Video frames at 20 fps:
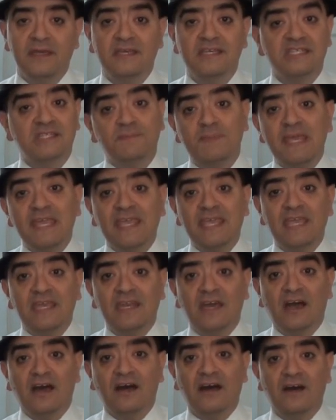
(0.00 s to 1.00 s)

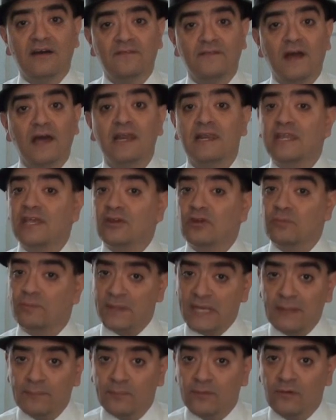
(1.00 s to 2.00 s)
Speaking of little
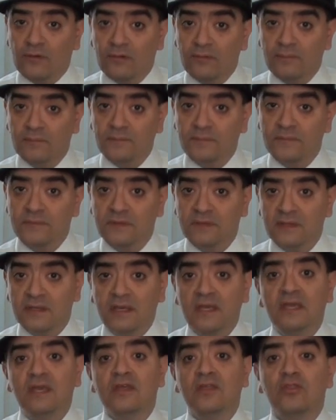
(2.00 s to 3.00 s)
people,
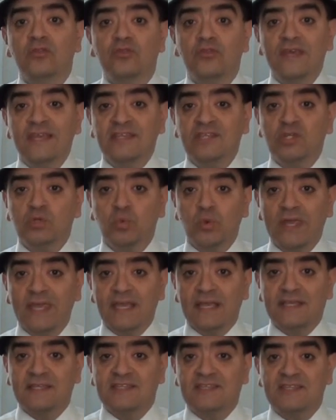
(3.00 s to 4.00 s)
this
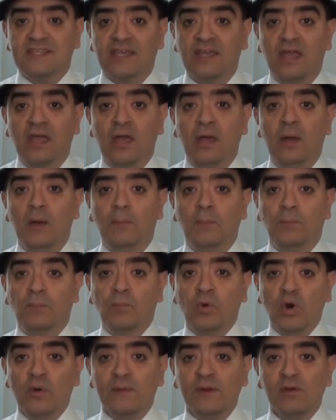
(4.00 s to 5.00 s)
week's
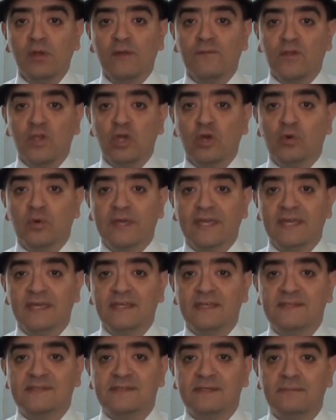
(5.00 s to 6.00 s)
movie review
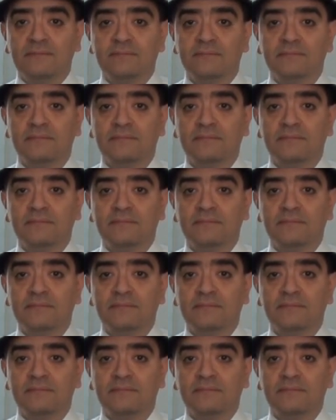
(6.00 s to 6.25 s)
is...